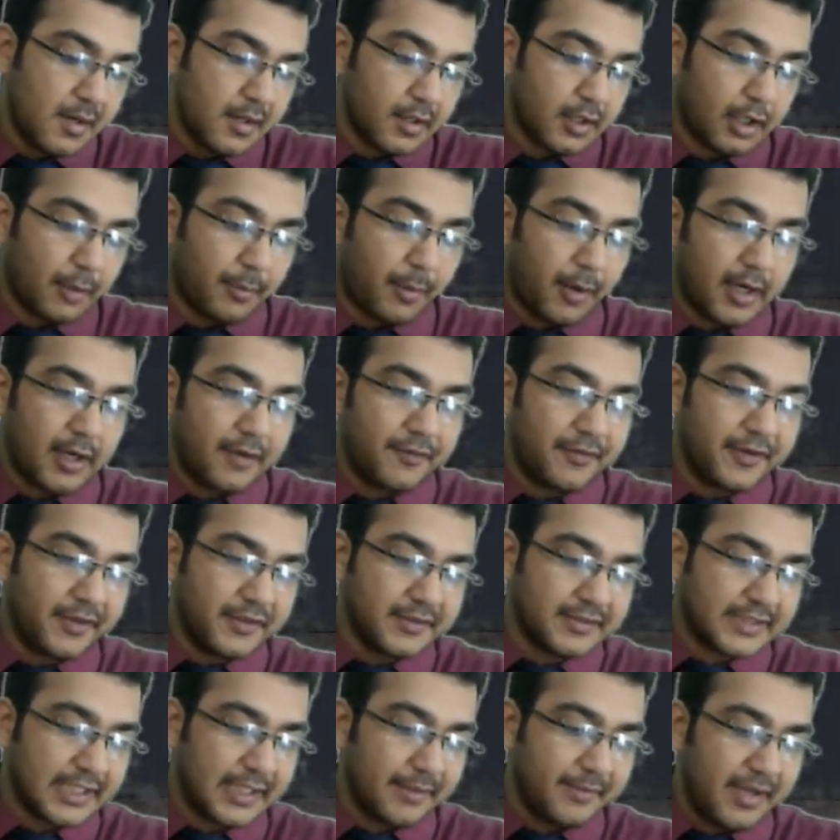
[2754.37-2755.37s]
Come on,
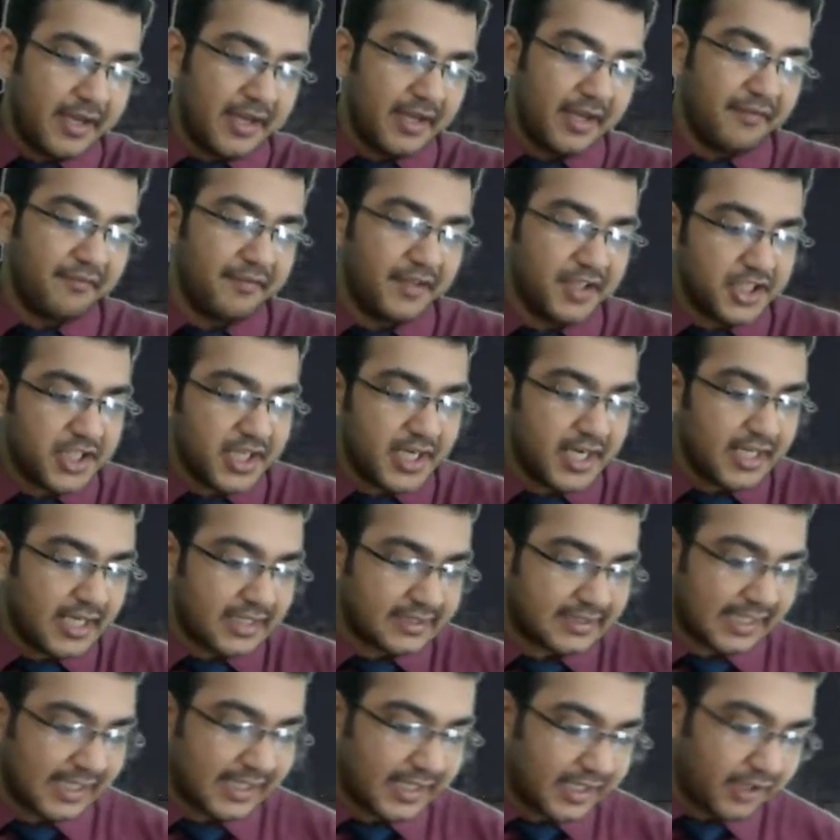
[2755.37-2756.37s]
everyone, say me in which head
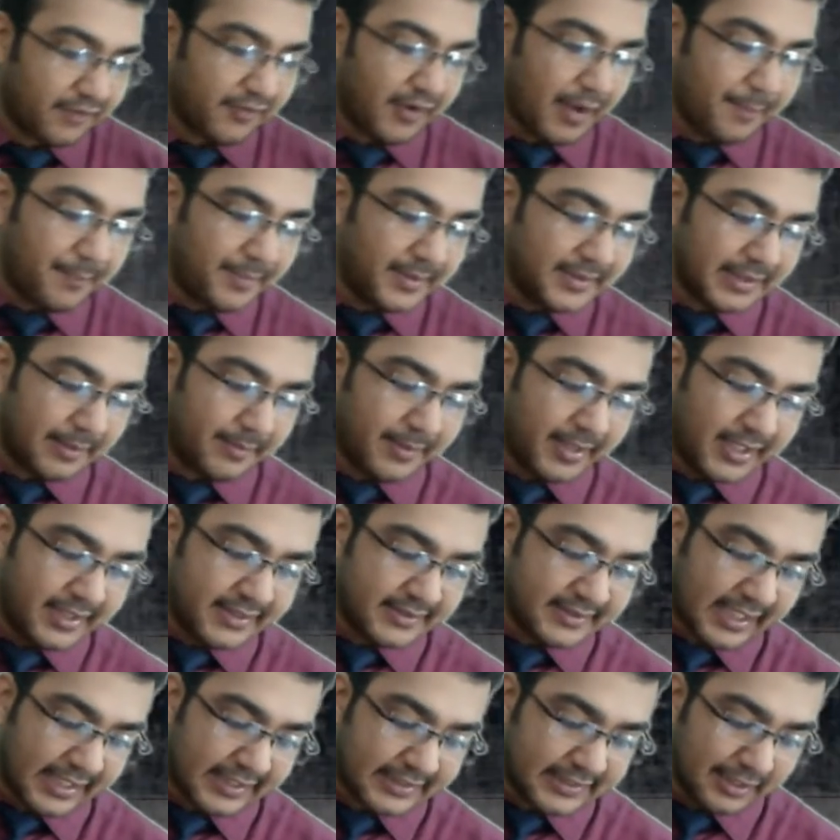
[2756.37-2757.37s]
salary of MPs, MLA is
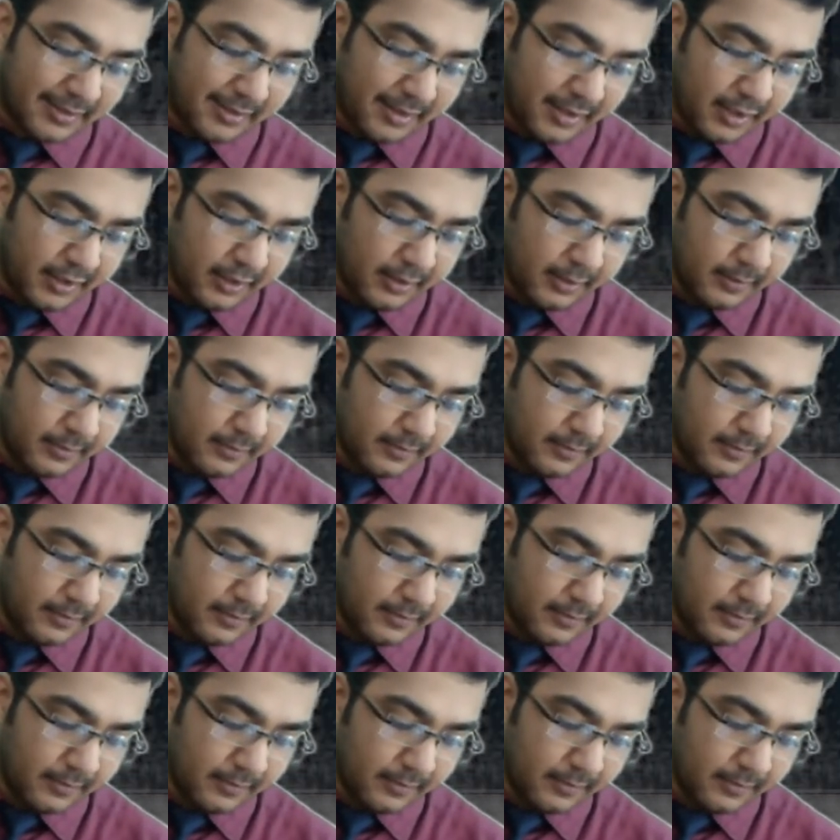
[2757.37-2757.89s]
taxable?